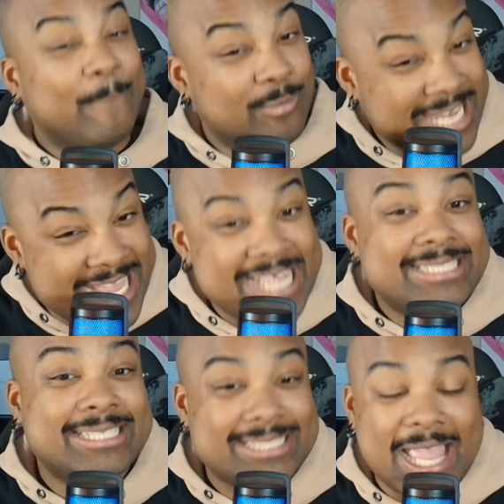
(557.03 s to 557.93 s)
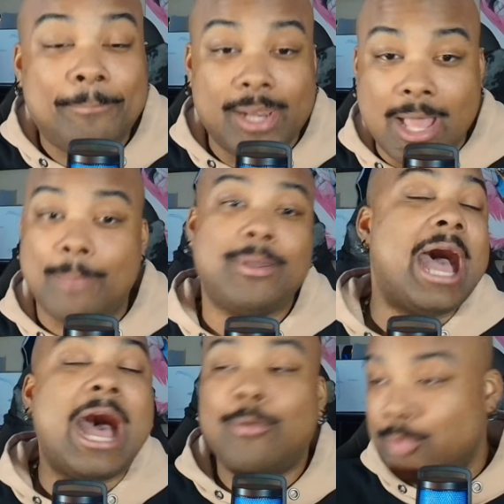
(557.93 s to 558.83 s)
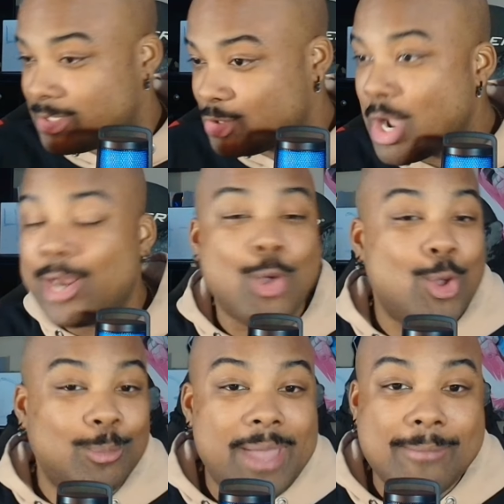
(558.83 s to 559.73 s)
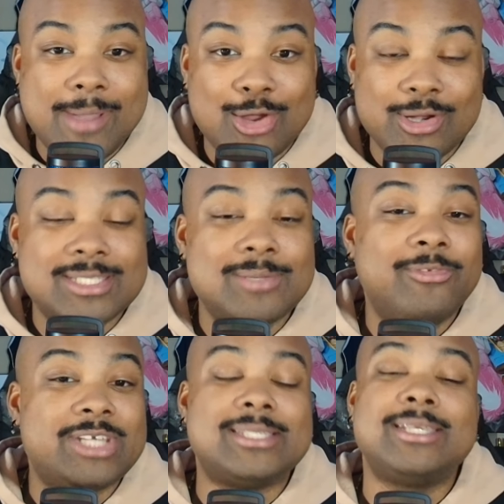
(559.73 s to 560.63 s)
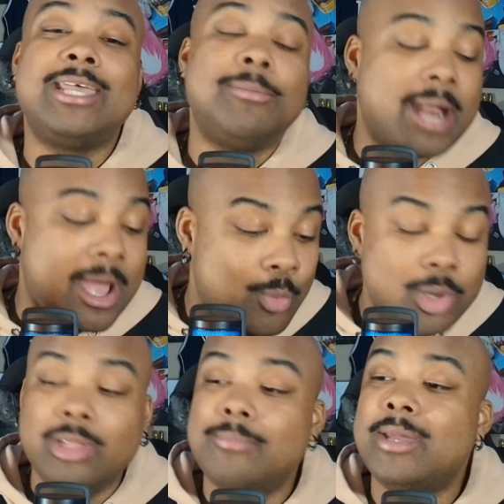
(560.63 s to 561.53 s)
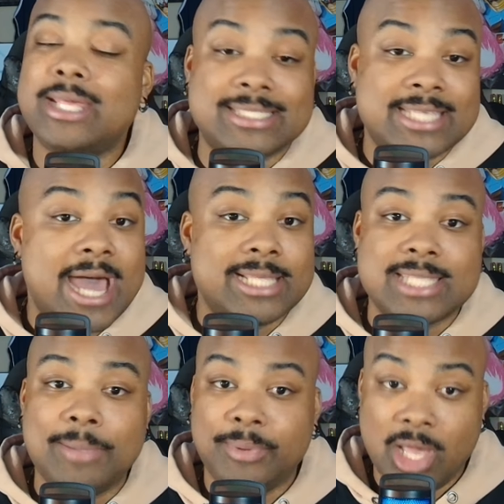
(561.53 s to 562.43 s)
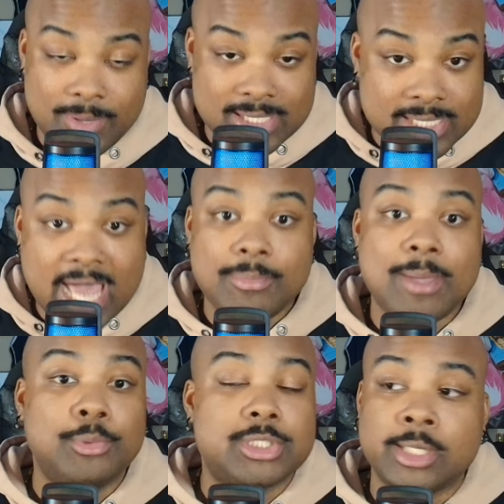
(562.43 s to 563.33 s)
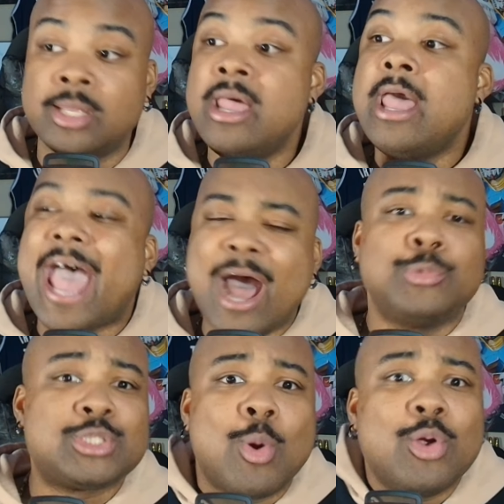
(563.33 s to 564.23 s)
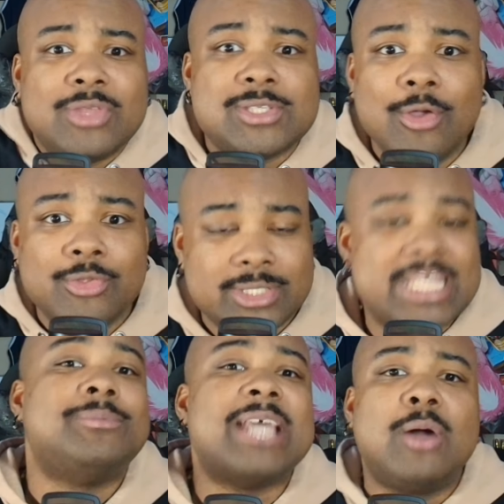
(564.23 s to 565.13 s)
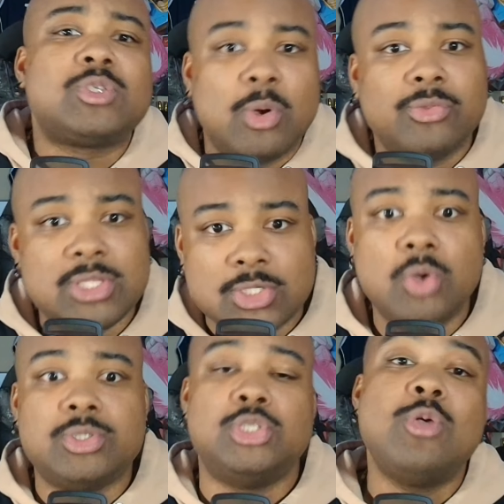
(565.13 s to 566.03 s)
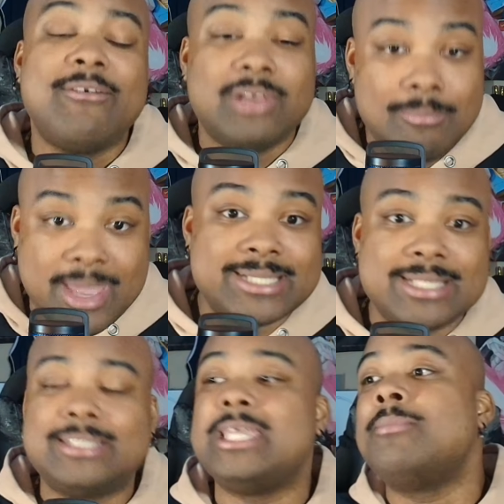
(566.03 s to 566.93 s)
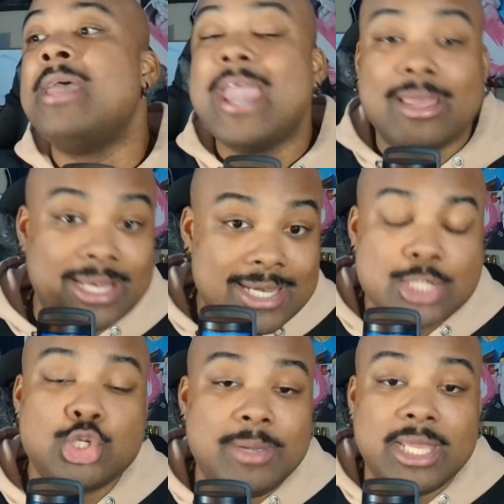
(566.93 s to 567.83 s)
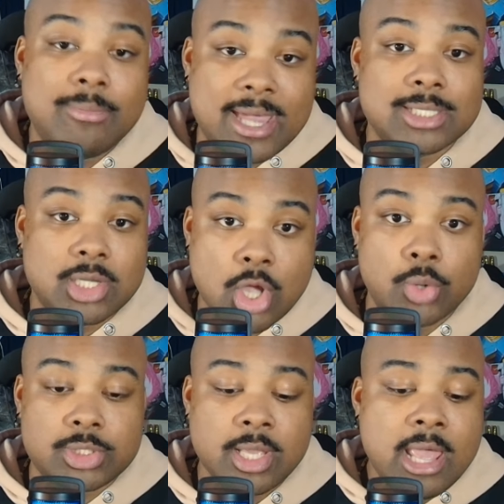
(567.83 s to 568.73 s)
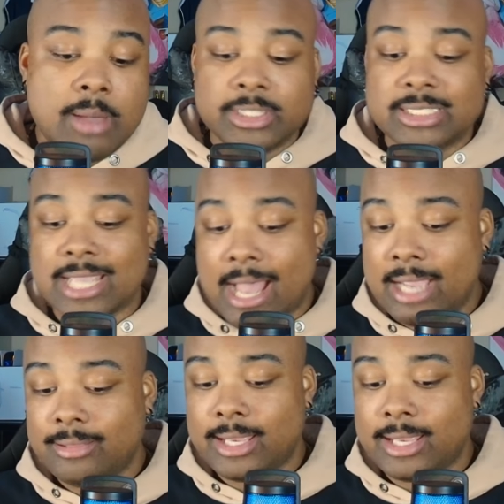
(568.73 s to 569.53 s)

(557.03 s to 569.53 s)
needs to step it up. I was trying to hold back my criticism of Jason Kidd, but I will admit he's got to step it up. He's got to be able to outsmart these other teams, outsmart these coaches. You have an amazing team, and they need you to be an amazing coach. But just to highlight